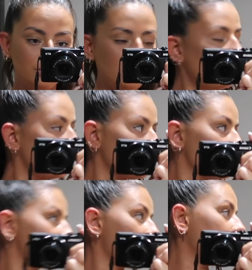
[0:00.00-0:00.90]
No, I don't
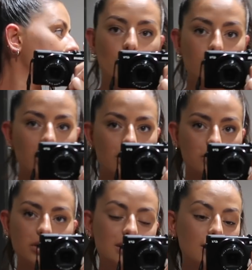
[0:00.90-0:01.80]
think so. All the girls are
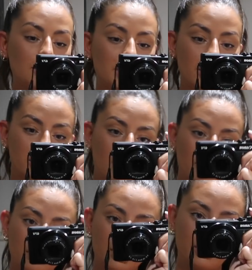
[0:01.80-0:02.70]
dressed up. They look
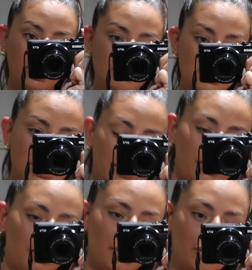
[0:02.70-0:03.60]
unreal, and I'm just here
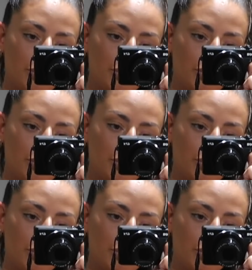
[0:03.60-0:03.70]
in my